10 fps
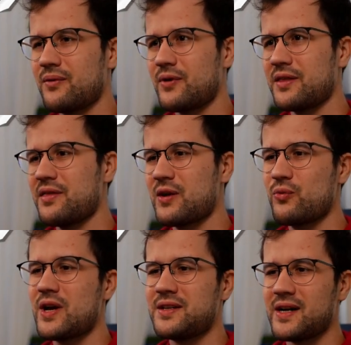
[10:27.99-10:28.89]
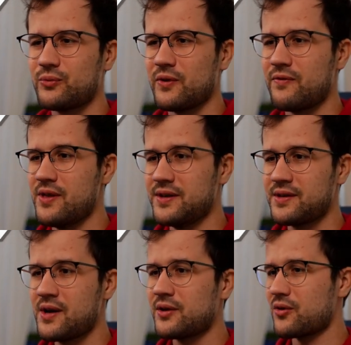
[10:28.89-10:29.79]
Right, then we are done with this
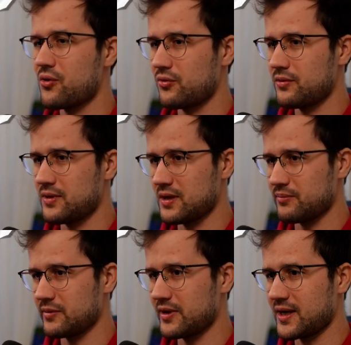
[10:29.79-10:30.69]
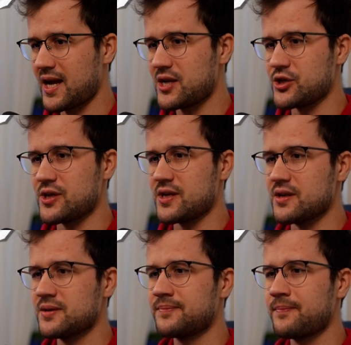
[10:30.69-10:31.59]
goroutine implementation here.